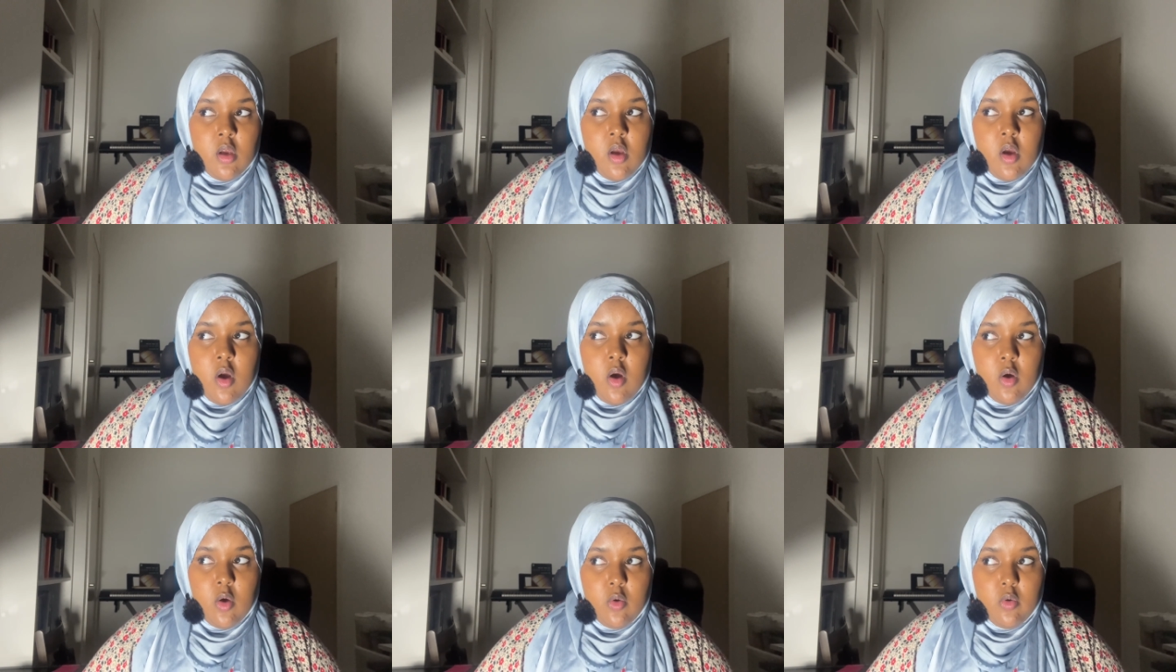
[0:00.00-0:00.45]

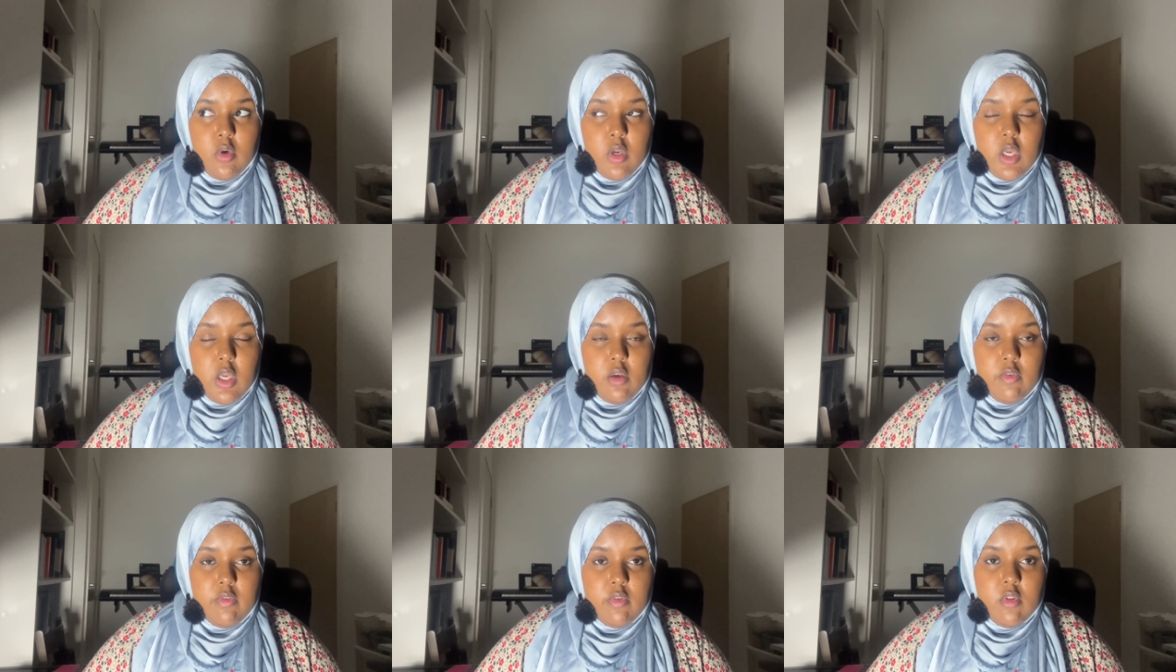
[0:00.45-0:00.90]

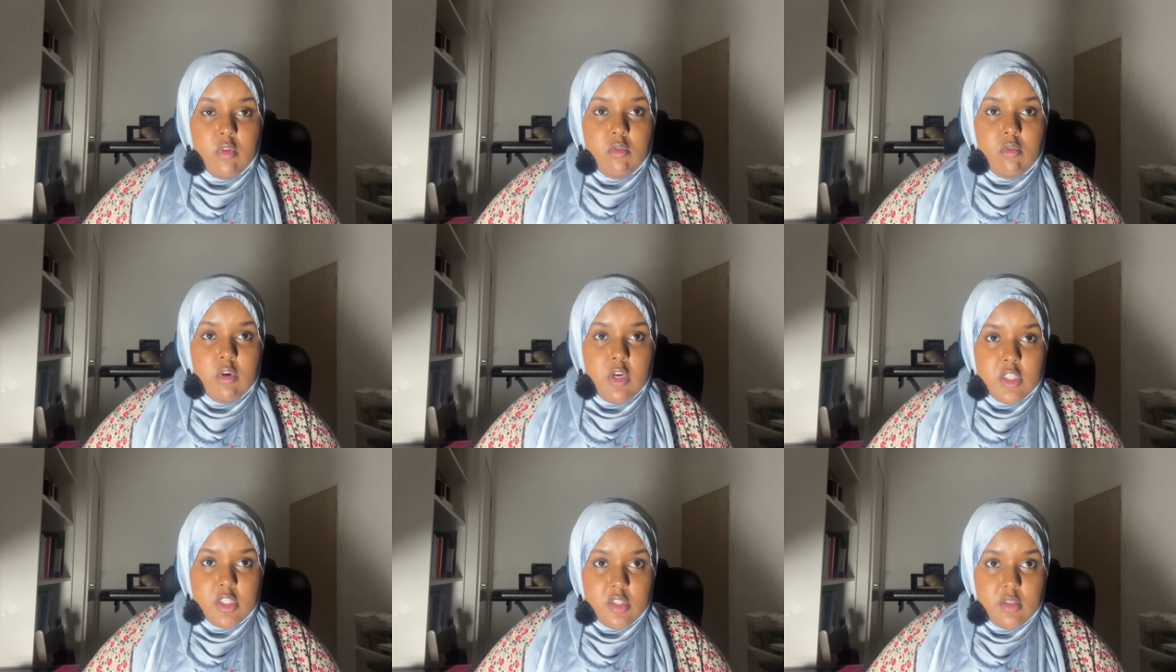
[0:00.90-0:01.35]
honing for the
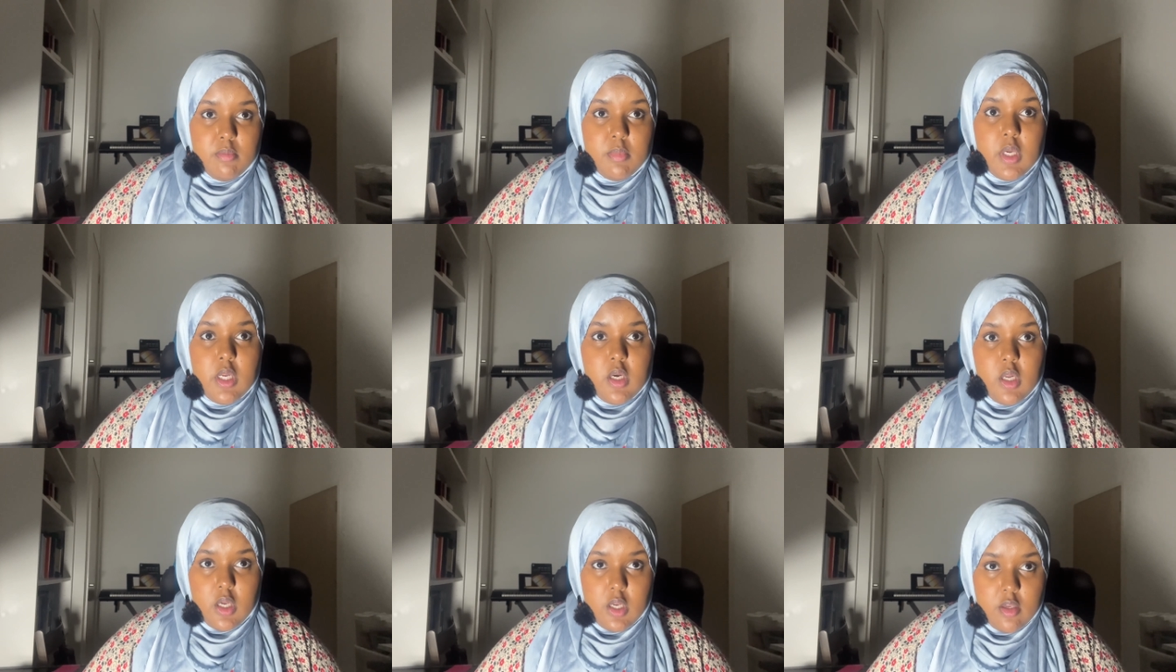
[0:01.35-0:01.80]
rest of my
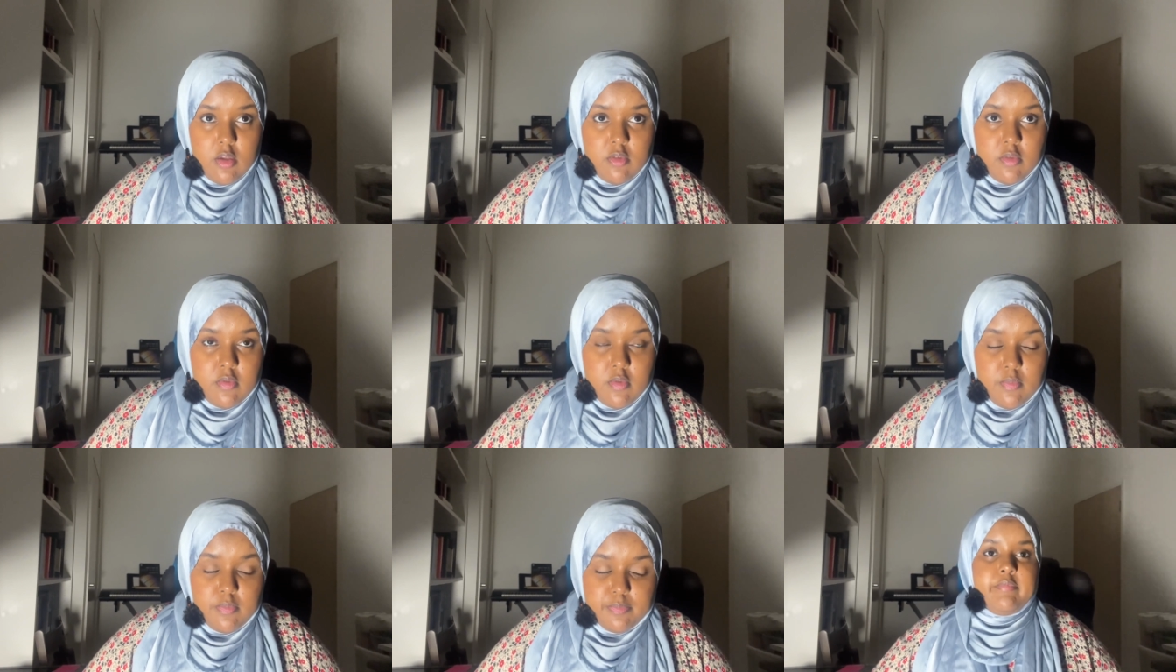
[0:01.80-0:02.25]

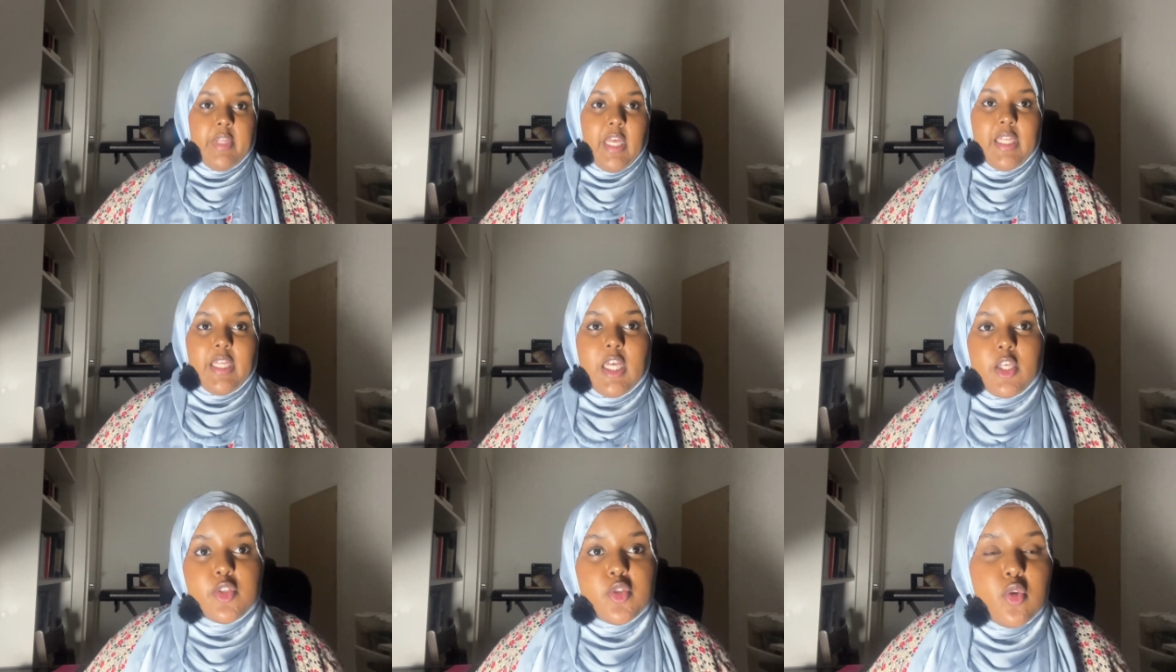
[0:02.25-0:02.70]
life.
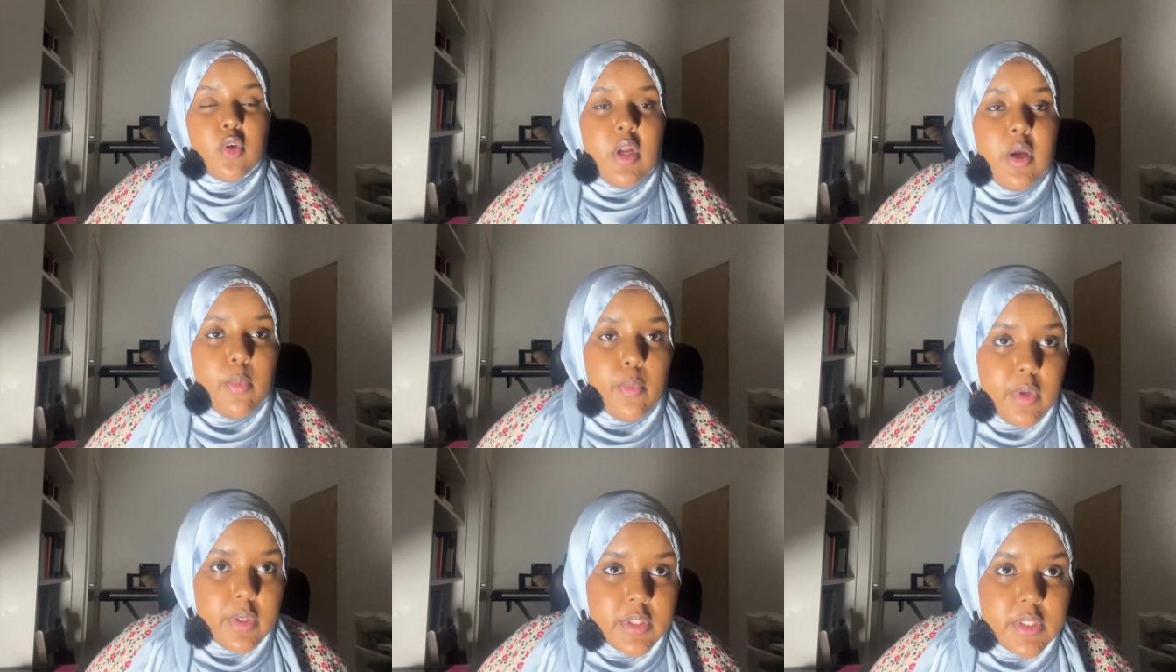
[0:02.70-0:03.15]
That's all I
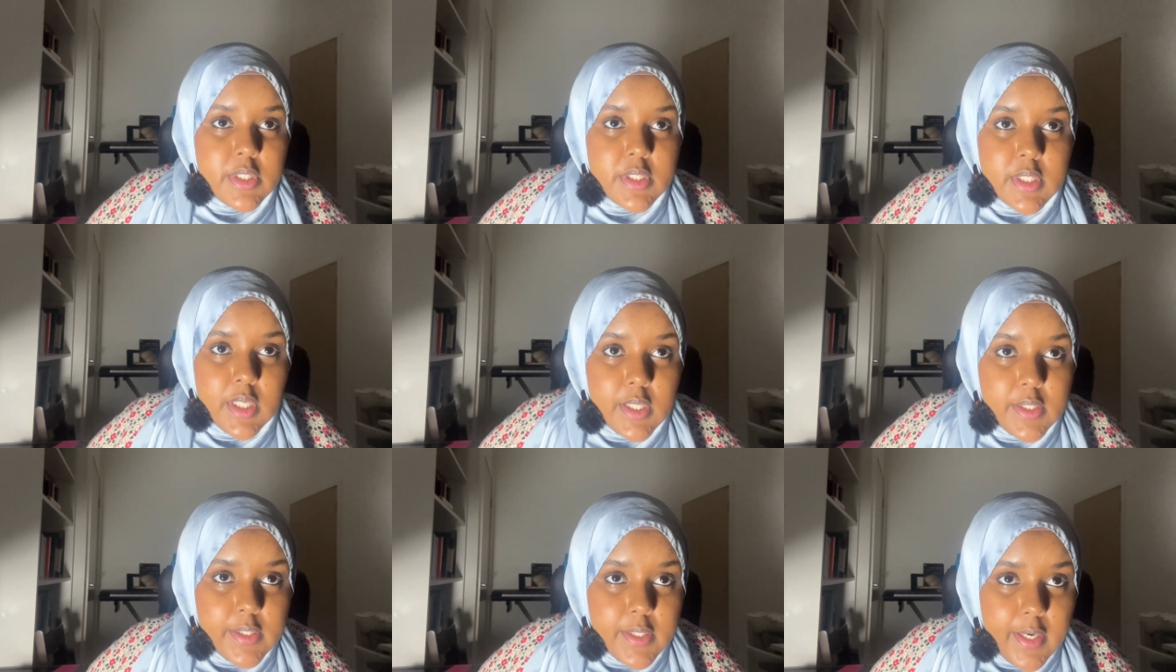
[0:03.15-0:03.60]
wanted to
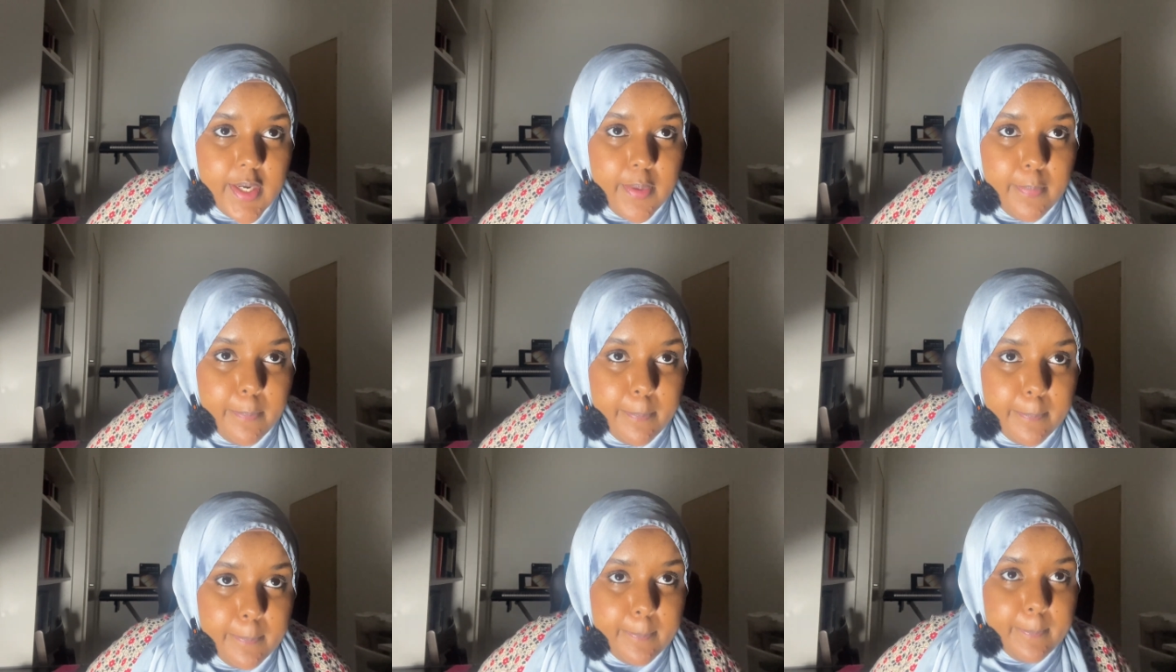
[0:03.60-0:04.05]
say today.
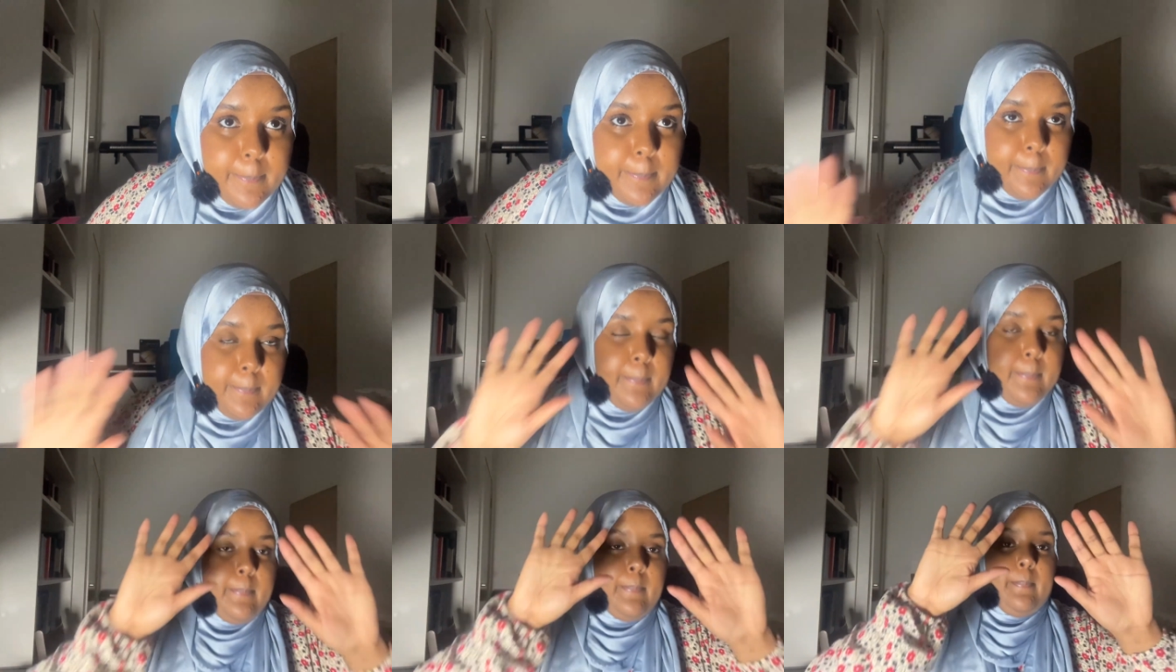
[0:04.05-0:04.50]

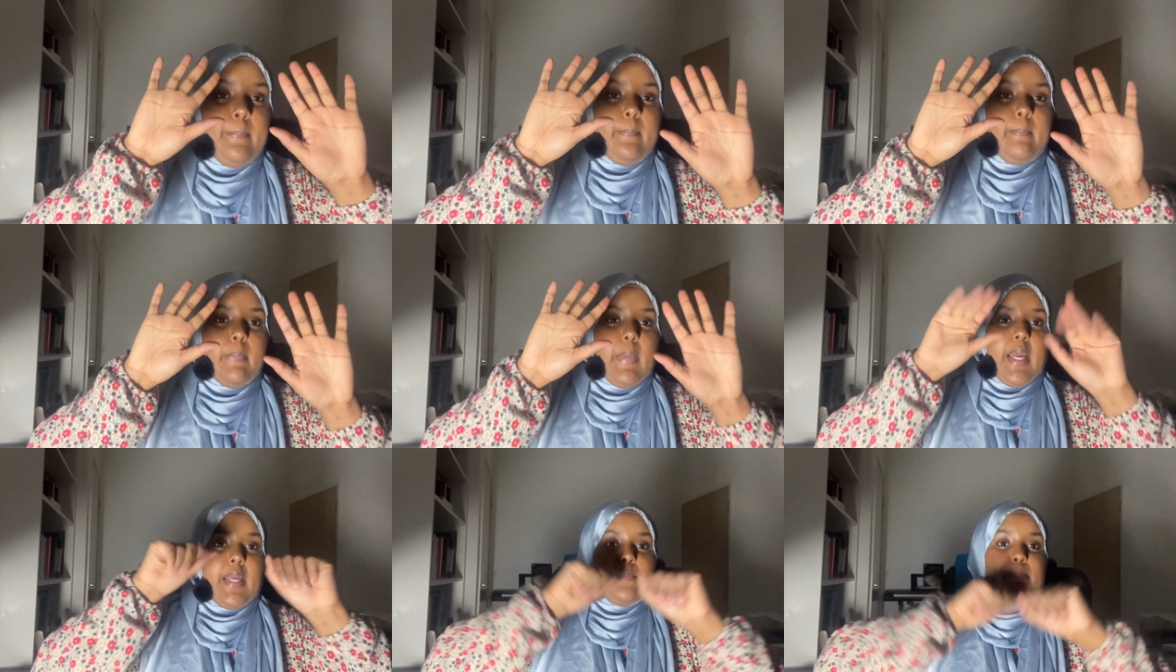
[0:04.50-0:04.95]

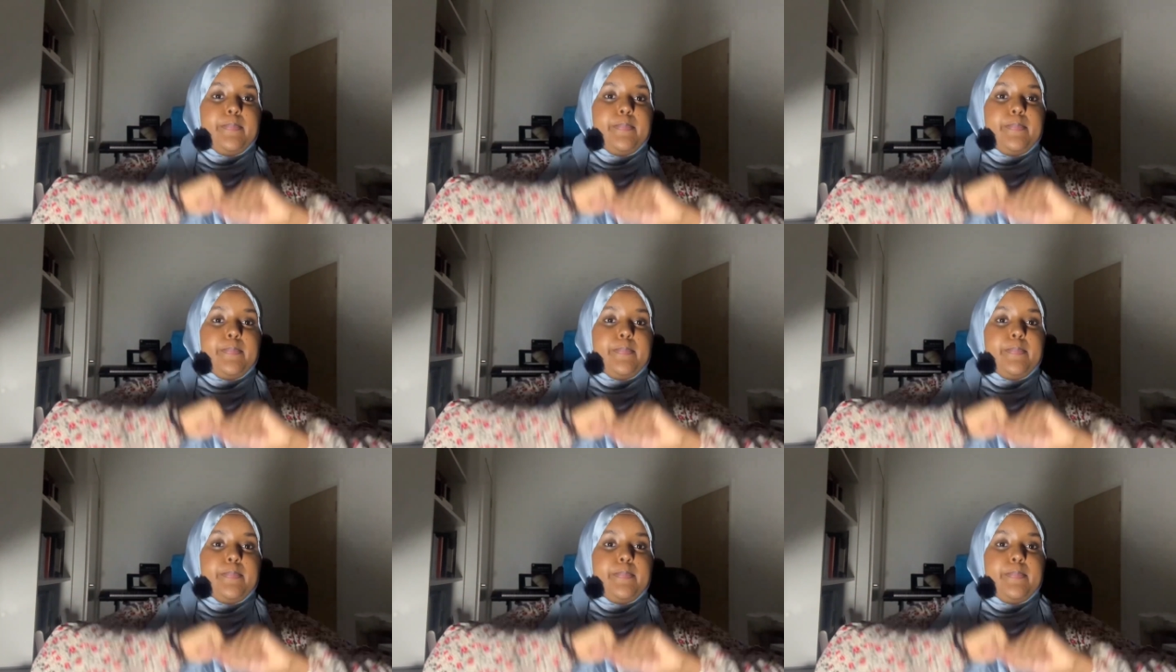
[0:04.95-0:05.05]
Bye.